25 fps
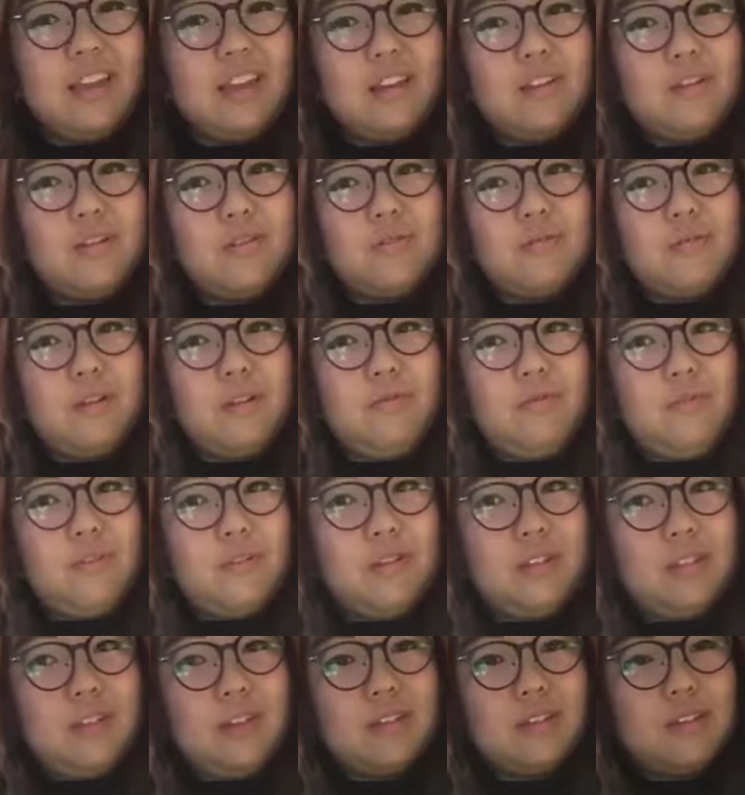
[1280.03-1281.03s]
I don't know why for
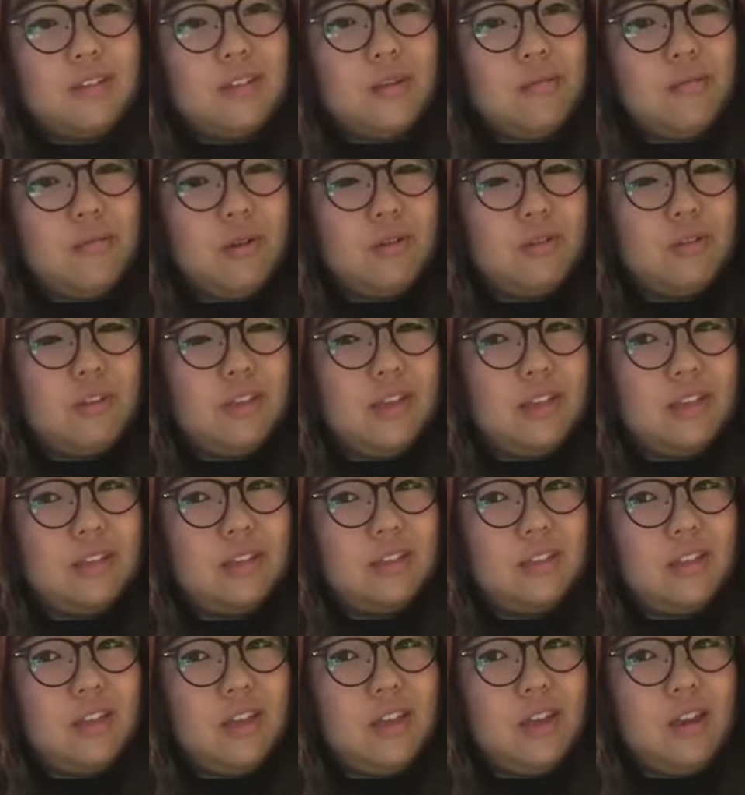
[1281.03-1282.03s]
testing, milk
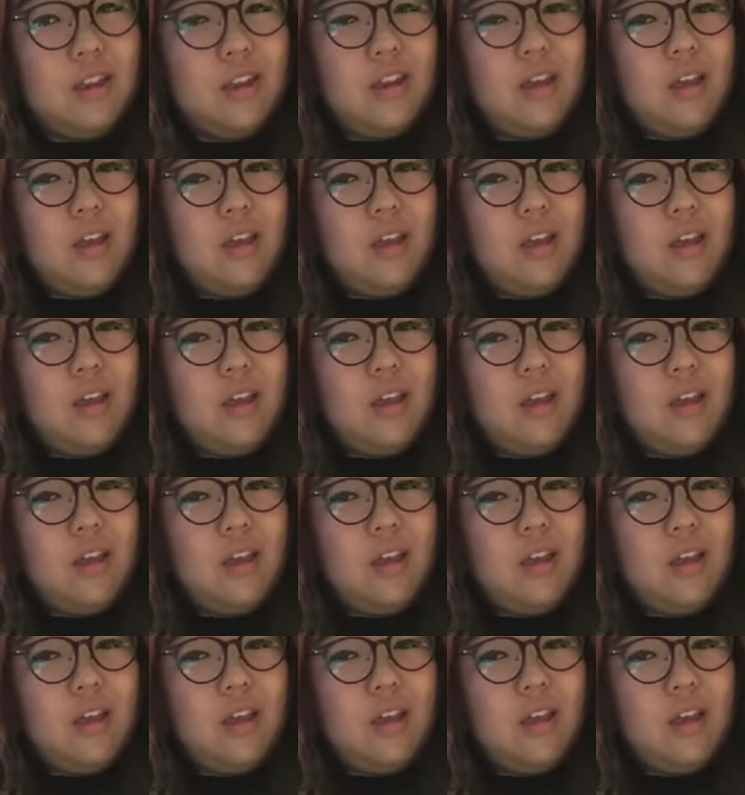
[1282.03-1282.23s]
testing.